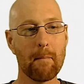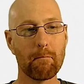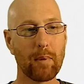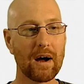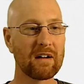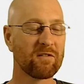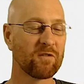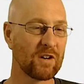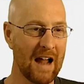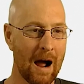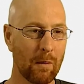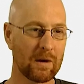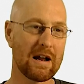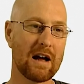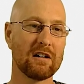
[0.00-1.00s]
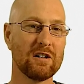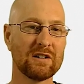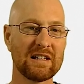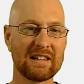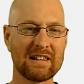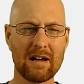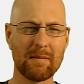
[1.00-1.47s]
But for now, we're not
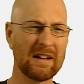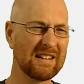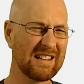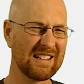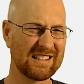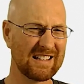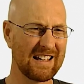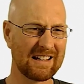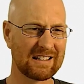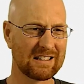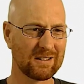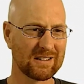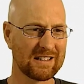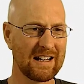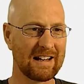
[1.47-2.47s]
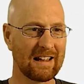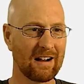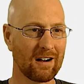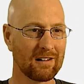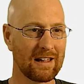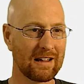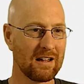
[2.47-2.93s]
using them. And this thing is still sitting
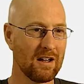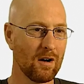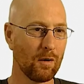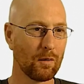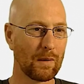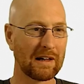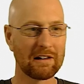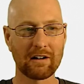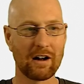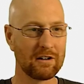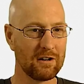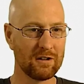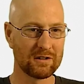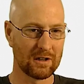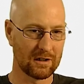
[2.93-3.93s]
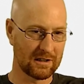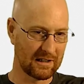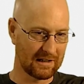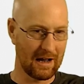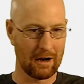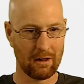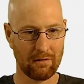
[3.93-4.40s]
here. Like when we click on users,
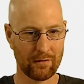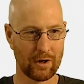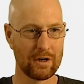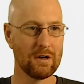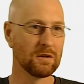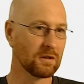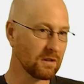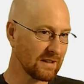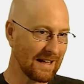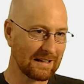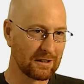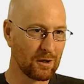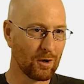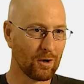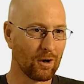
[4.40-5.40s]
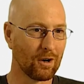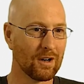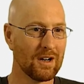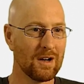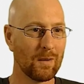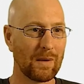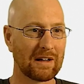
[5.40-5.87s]
it's got all of our users. That's cool.
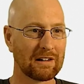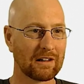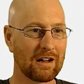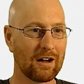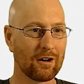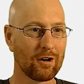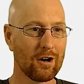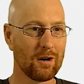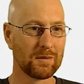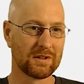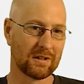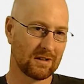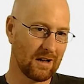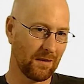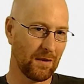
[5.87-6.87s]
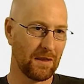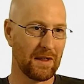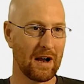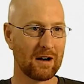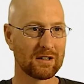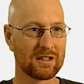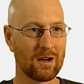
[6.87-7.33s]
We click on groups, there's nothing
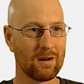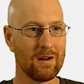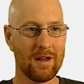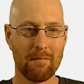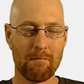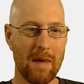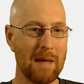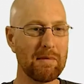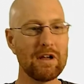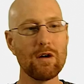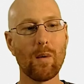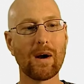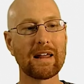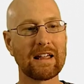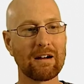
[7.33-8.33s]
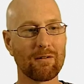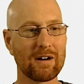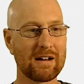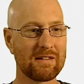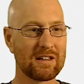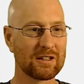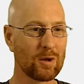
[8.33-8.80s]
there. So maybe you want to get
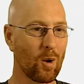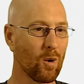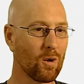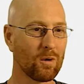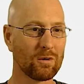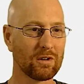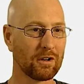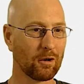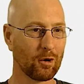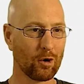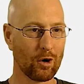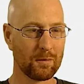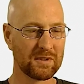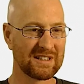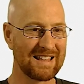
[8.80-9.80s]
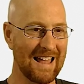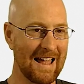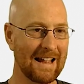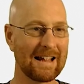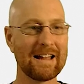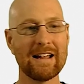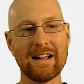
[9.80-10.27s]
rid of this whole little groups
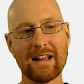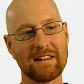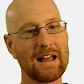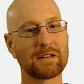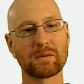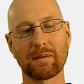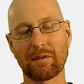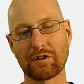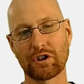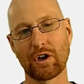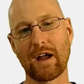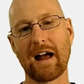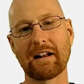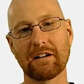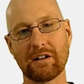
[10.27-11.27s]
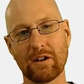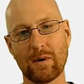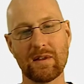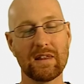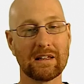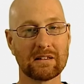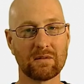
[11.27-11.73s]
thing. That's what I'm going to show you how to do
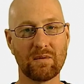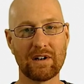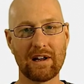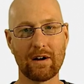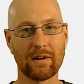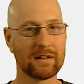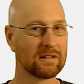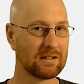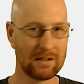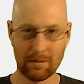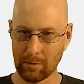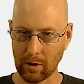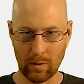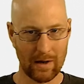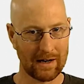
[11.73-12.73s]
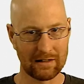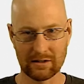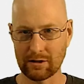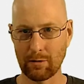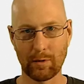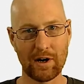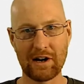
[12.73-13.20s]
in this video. And it's super quick and
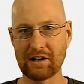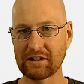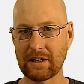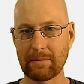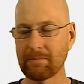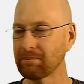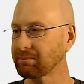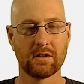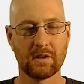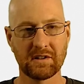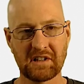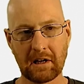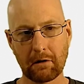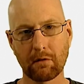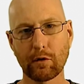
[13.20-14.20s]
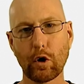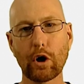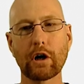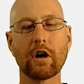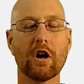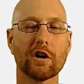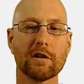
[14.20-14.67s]
super easy. So let's head over to
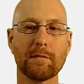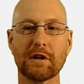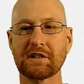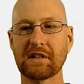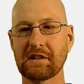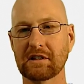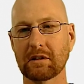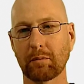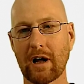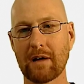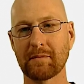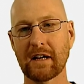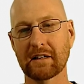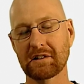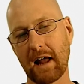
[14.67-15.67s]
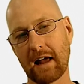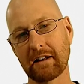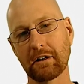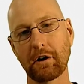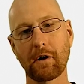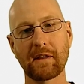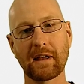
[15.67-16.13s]
our code. I'm using the Sublime Text
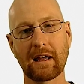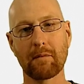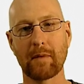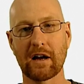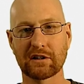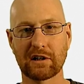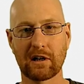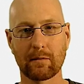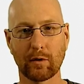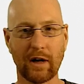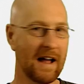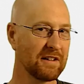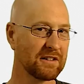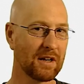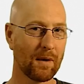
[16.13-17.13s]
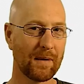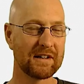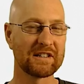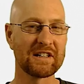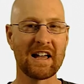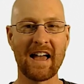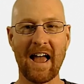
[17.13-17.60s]
editor and the Git Bash terminal as
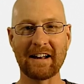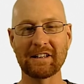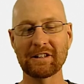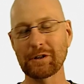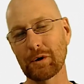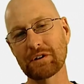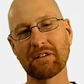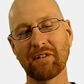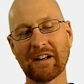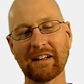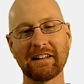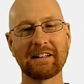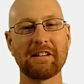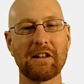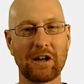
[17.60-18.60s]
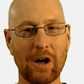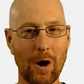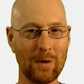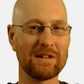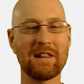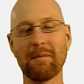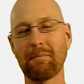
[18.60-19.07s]
always. And as always, you can find a link to the
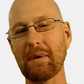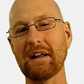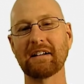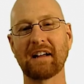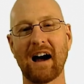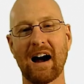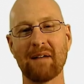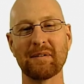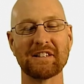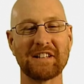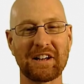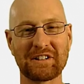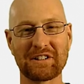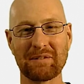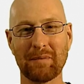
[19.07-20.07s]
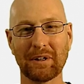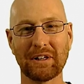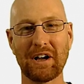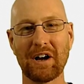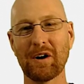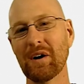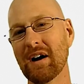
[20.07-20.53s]
code in the pinned comment section
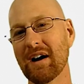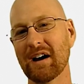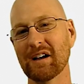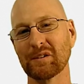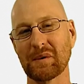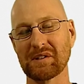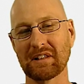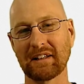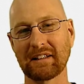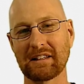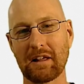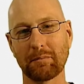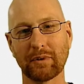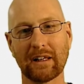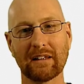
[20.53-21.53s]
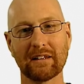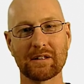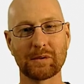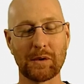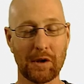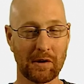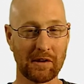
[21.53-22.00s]
below, as well as a link to the
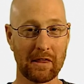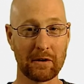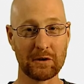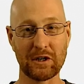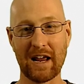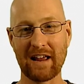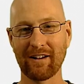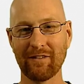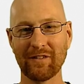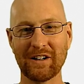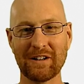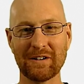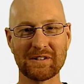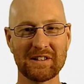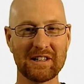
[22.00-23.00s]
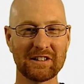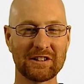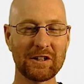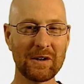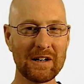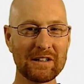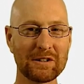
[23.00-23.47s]
playlist with all the other Django videos in
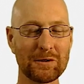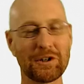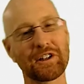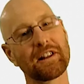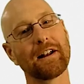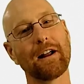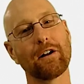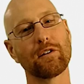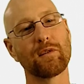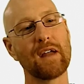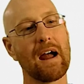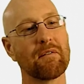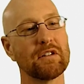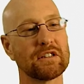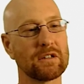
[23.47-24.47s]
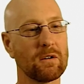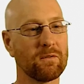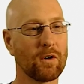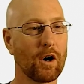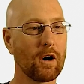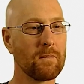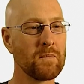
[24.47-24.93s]
this series. So check that out if you haven't so
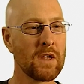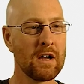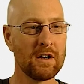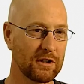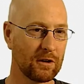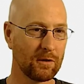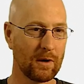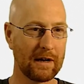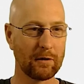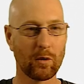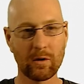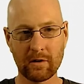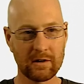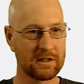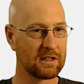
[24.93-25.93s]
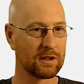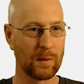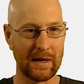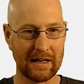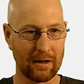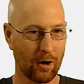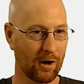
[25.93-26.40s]
far. So in order to
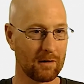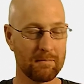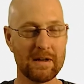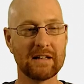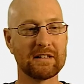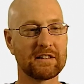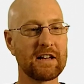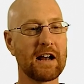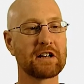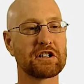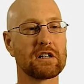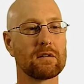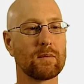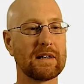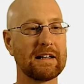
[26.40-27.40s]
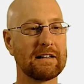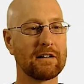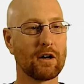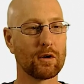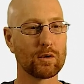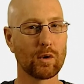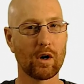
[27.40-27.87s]
tweak our admin section, we need
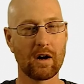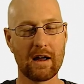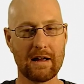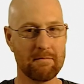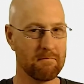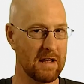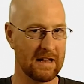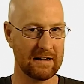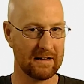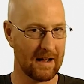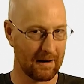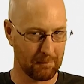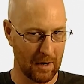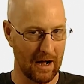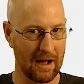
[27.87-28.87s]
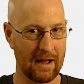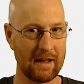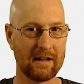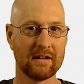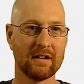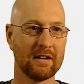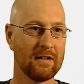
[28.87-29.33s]
to go to our
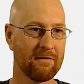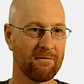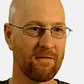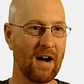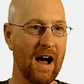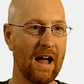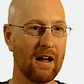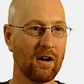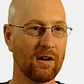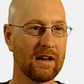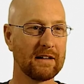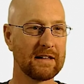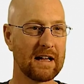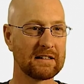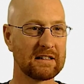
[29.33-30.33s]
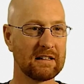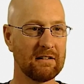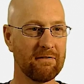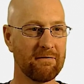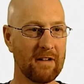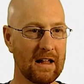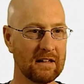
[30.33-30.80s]
admin.py file, and that's in
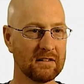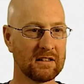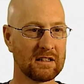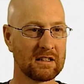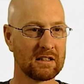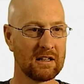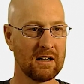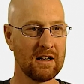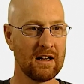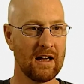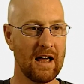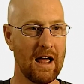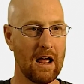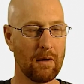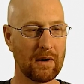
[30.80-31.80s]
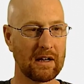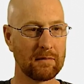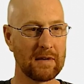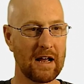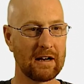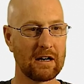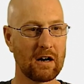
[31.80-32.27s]
events. And we
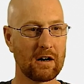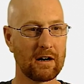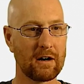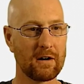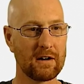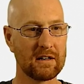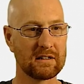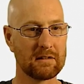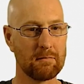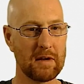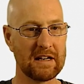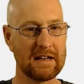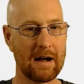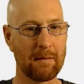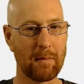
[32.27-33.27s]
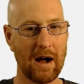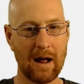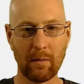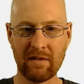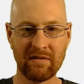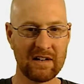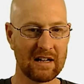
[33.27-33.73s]
come down here and here it is, admin.py.
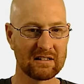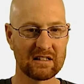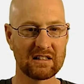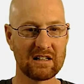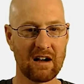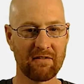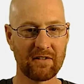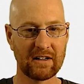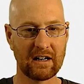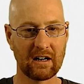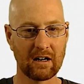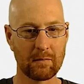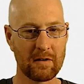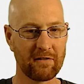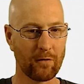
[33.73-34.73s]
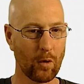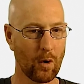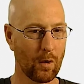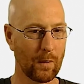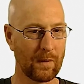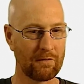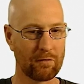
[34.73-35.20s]
And we've done stuff in here
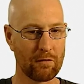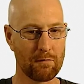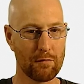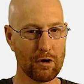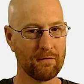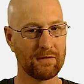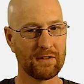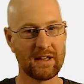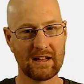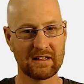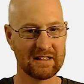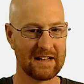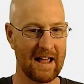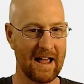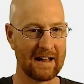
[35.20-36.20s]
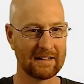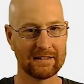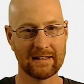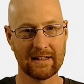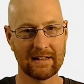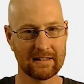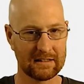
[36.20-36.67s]
before. We've removed things and
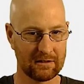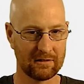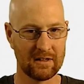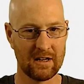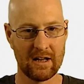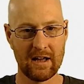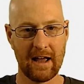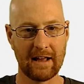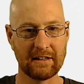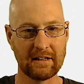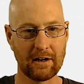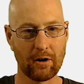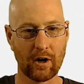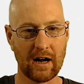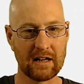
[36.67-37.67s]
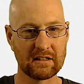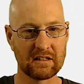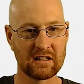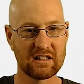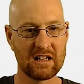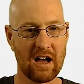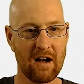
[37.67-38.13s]
added things and done all kinds
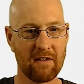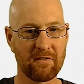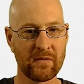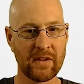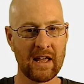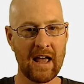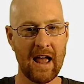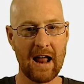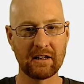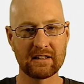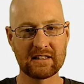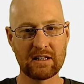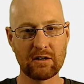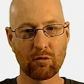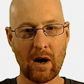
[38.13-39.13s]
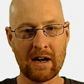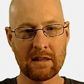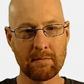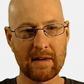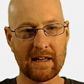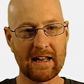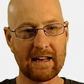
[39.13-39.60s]
of stuff. And you can see right at
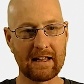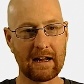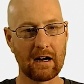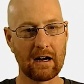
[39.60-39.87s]
the beginning